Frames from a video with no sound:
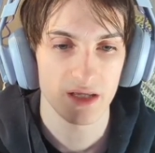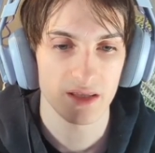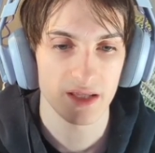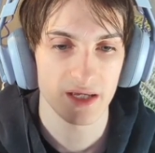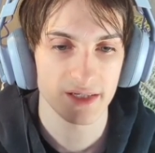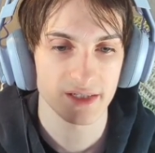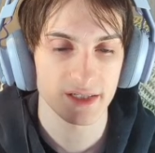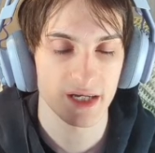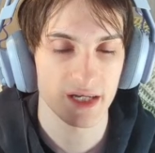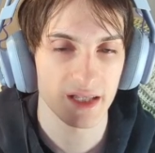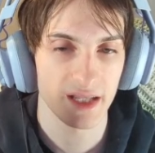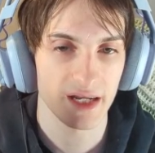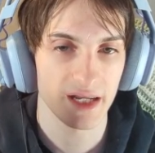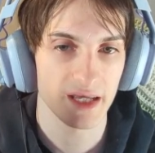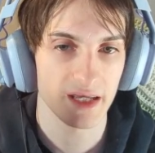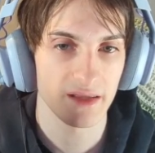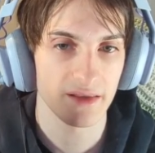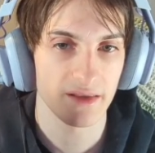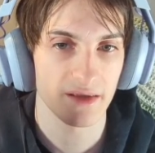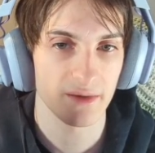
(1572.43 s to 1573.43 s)
They said
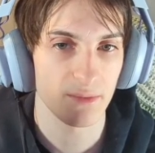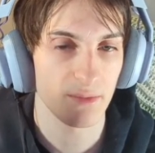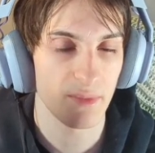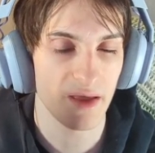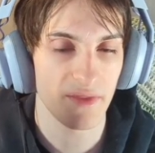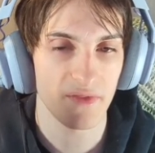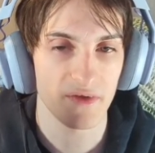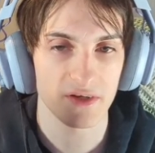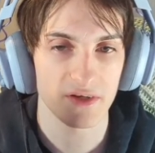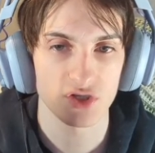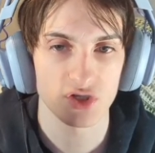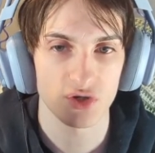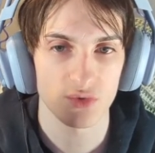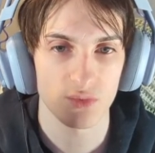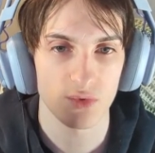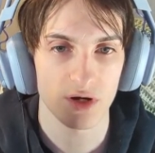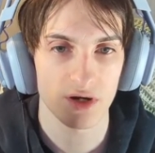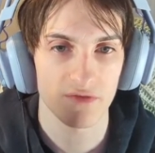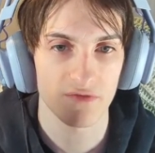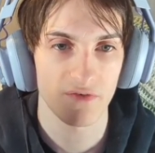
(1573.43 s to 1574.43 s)
that the method should
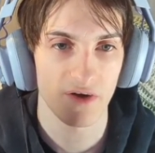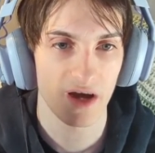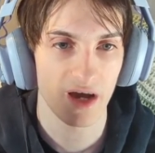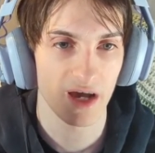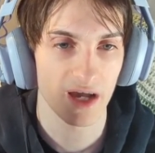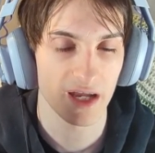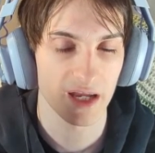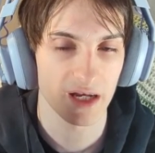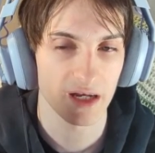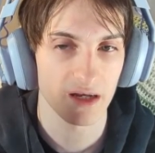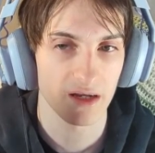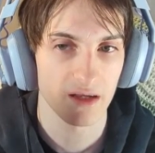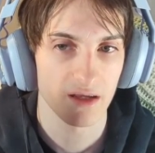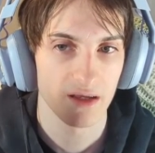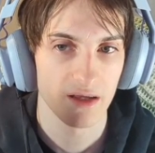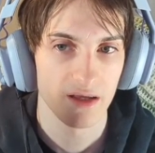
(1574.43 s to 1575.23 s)
work fine.